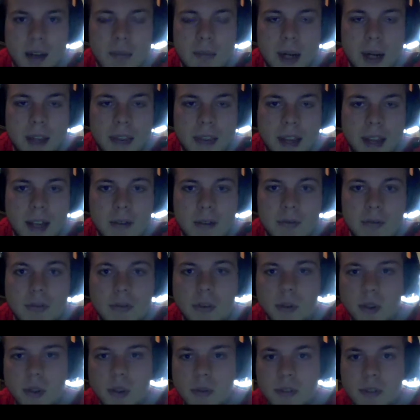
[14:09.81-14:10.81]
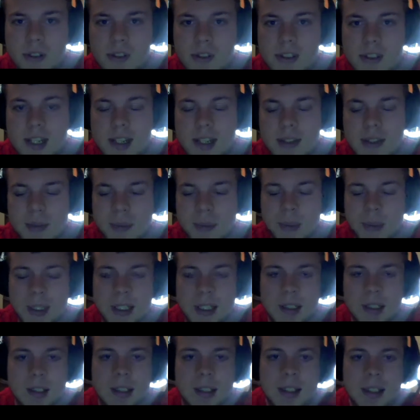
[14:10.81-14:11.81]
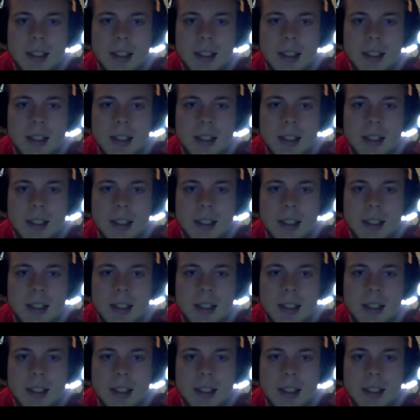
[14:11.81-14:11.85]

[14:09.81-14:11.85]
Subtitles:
bought that in full the first day as well.